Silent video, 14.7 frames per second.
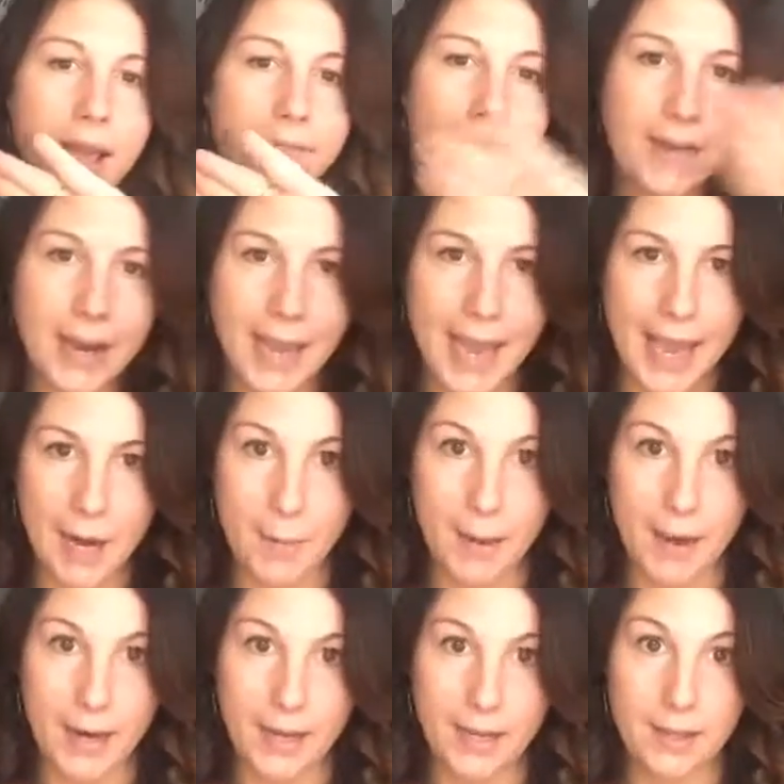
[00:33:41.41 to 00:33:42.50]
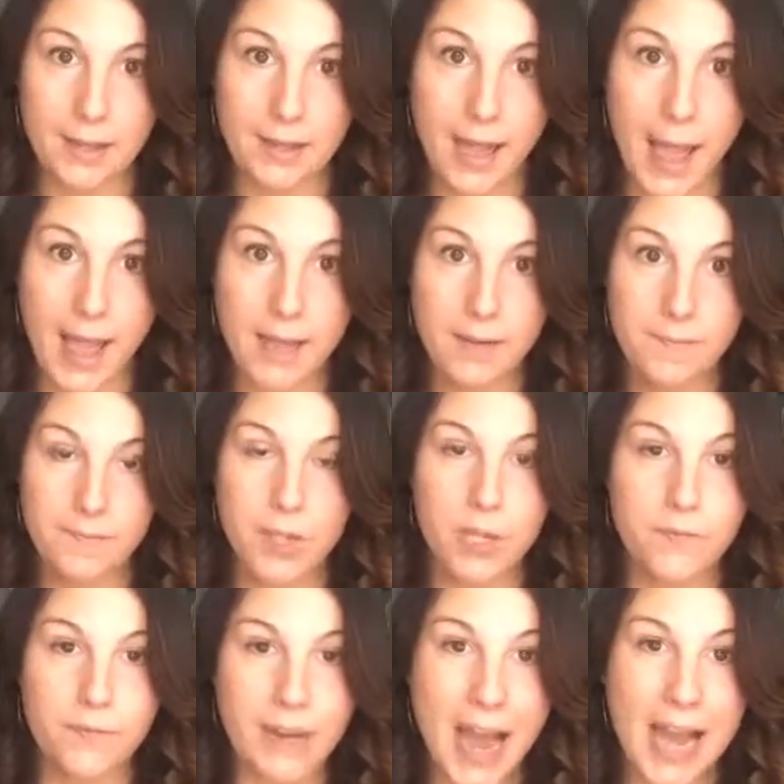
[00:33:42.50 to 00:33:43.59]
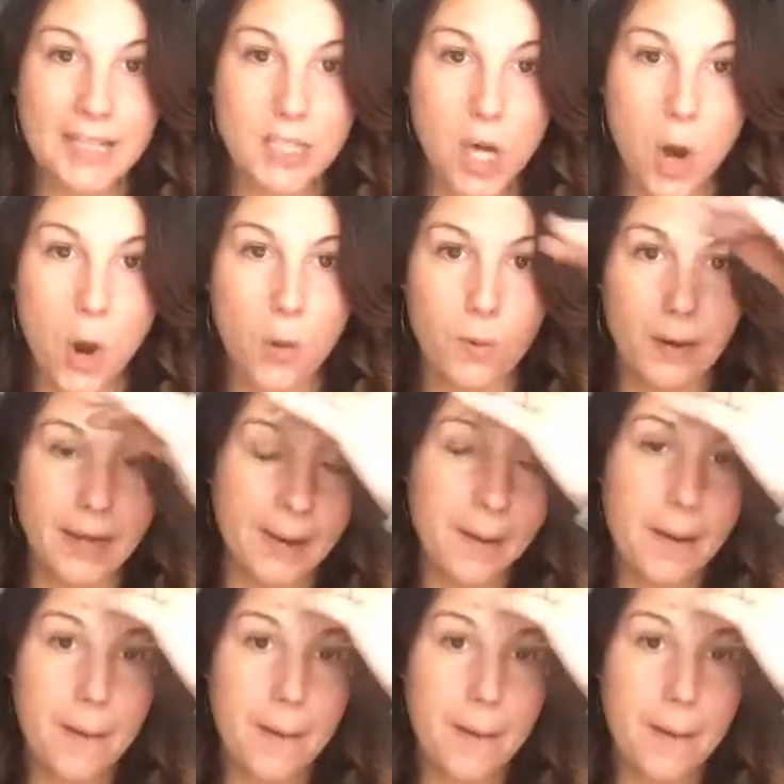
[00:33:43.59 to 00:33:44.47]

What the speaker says: forget about it, okay? You've got to own it.